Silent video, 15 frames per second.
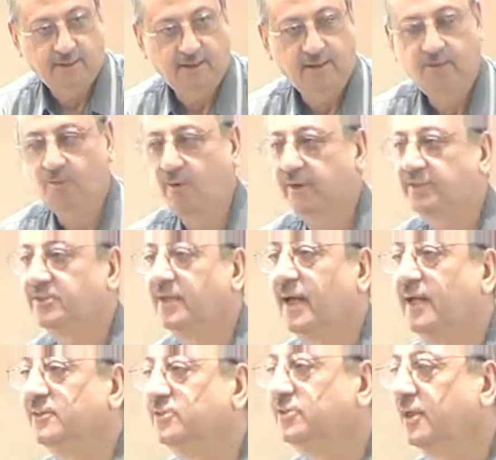What is the
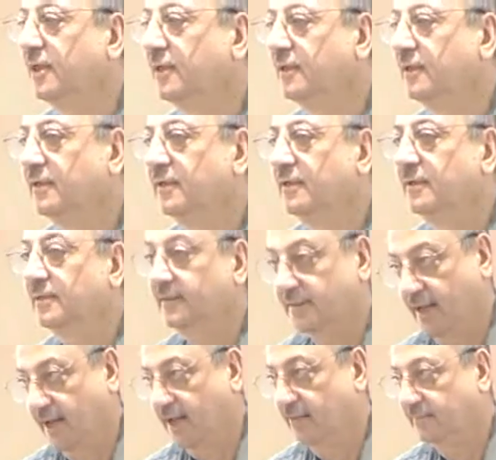answer?
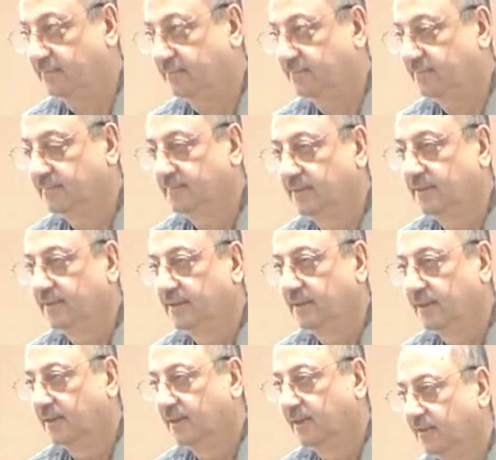Na'am.
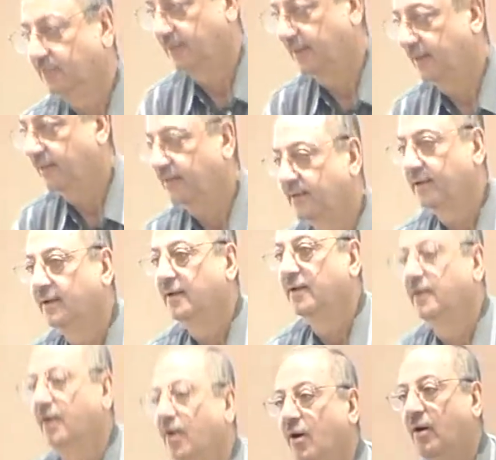Okay.
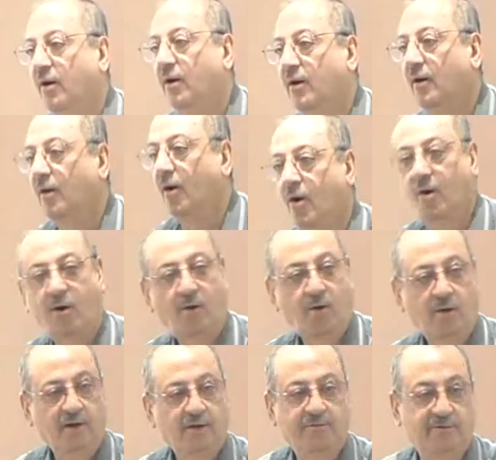
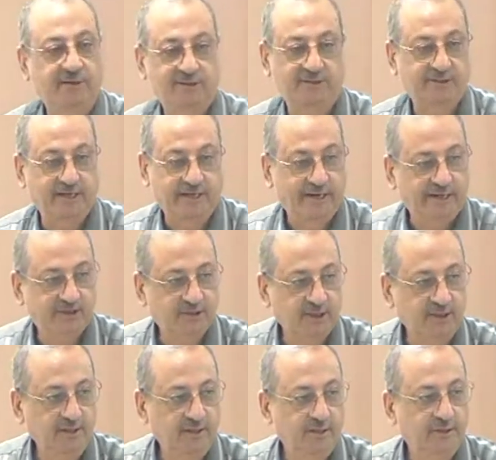Or if it is
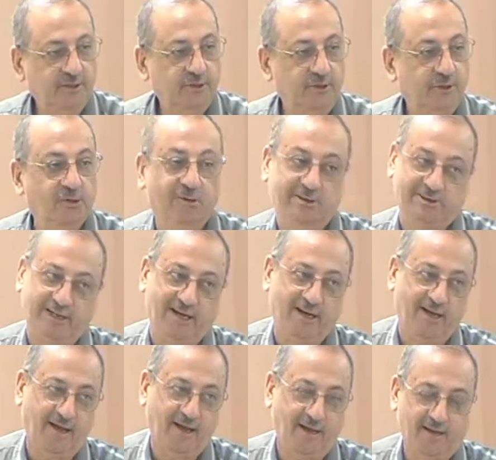negation, you will say
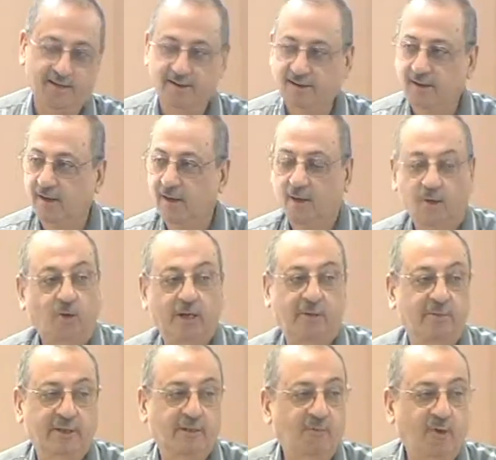la. Okay,
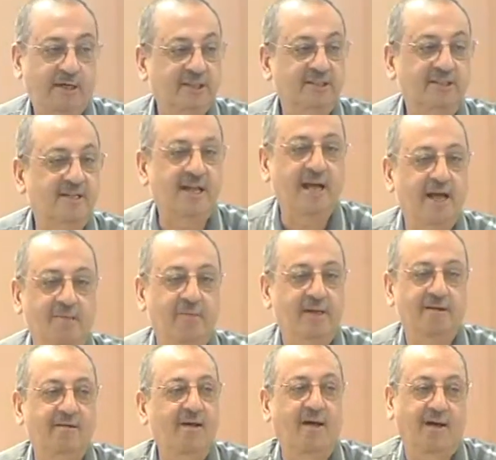brother, what is na'am
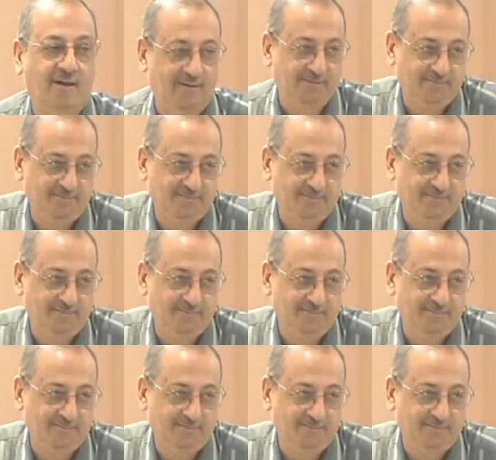and la?